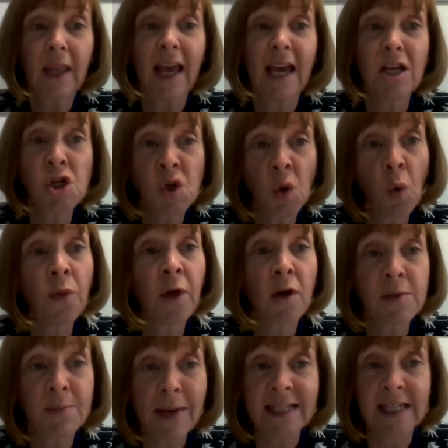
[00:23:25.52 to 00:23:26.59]
ensure
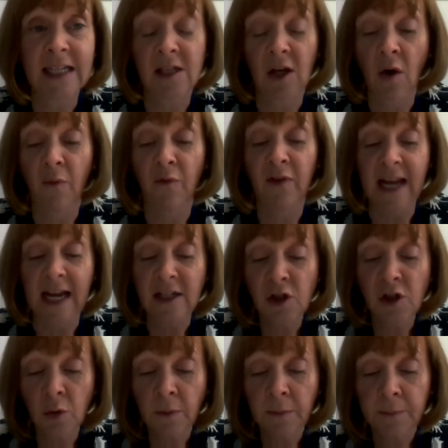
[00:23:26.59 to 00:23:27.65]
those meetings are
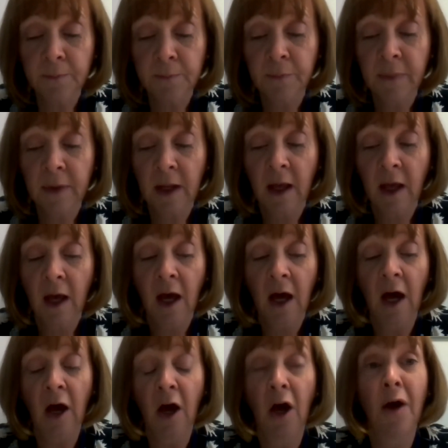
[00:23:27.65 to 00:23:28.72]
confidential,
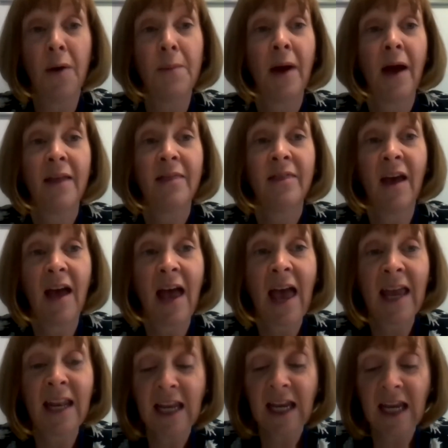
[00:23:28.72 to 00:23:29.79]
that
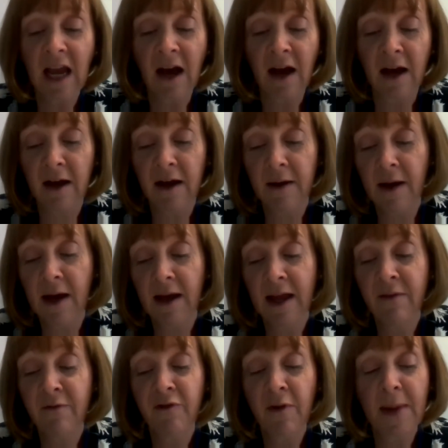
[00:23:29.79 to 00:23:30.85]
any
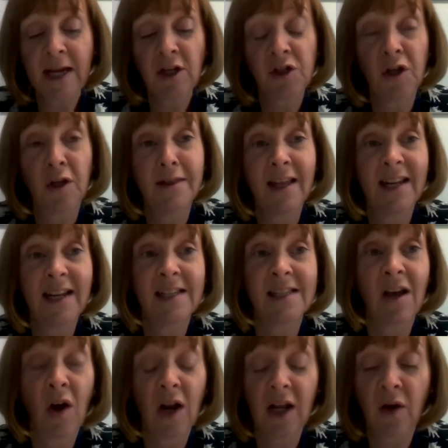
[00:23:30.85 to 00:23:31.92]
information that is
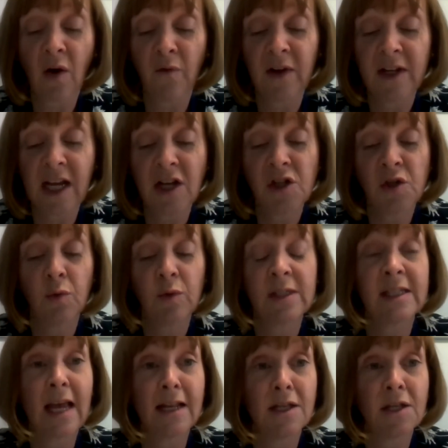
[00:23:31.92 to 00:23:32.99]
highly confidential
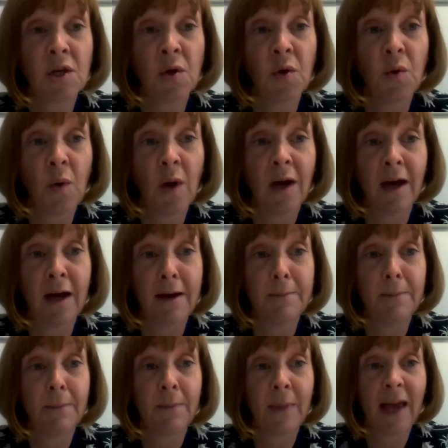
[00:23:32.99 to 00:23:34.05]
sent to
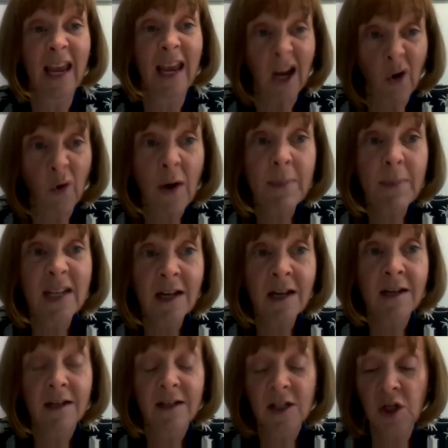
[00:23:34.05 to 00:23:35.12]
encrypted
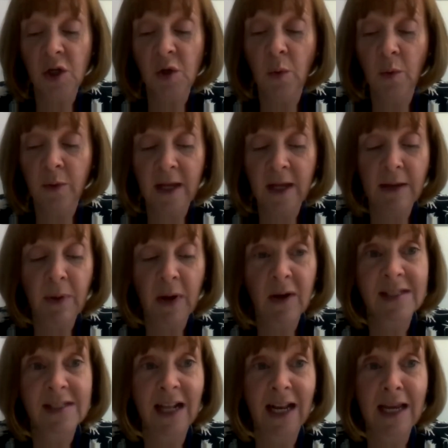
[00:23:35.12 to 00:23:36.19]
to the
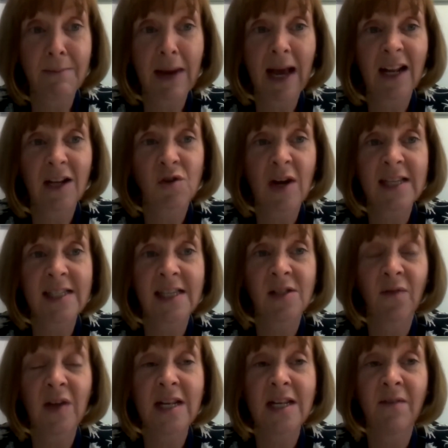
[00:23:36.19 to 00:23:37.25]
personal email addresses
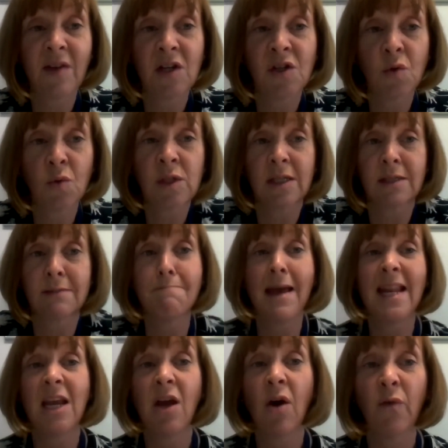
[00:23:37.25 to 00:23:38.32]
of individuals, because
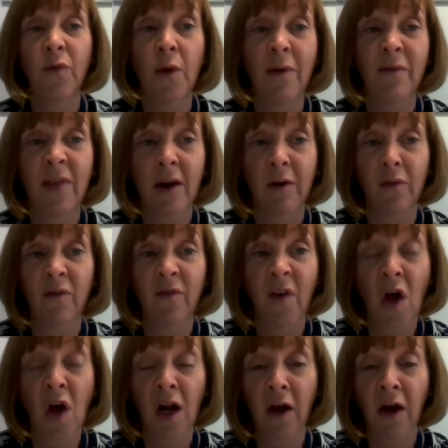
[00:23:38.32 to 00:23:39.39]
many of them, if they're on
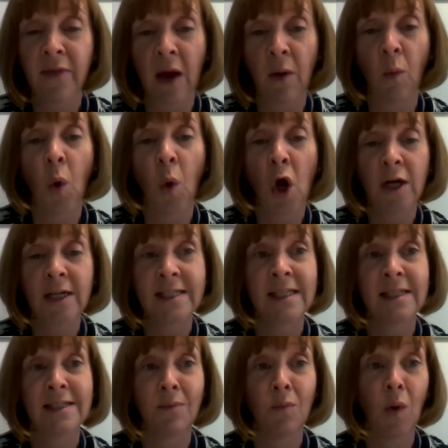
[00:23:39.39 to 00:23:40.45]
furlough, their work
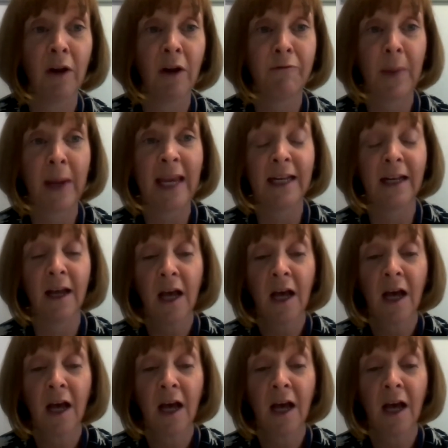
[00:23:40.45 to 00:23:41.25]
system will have been